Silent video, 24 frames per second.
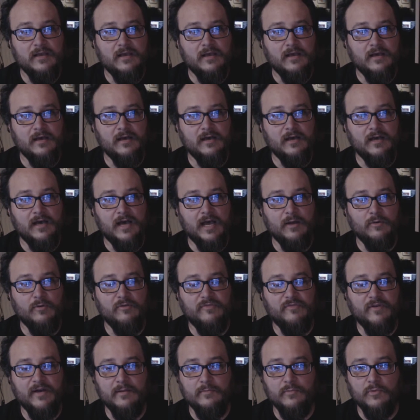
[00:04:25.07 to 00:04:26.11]
I will
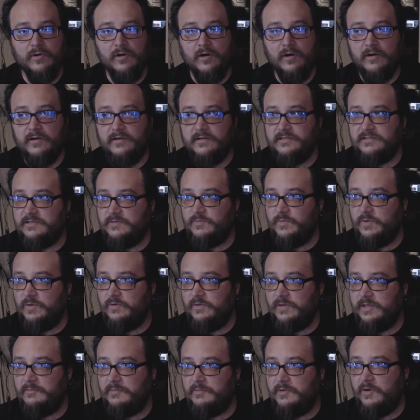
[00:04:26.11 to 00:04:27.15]
find more artists and we will
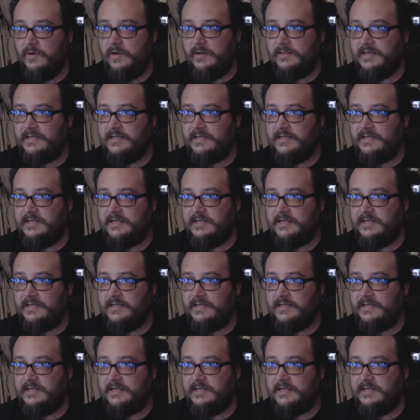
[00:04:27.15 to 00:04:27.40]
keep going.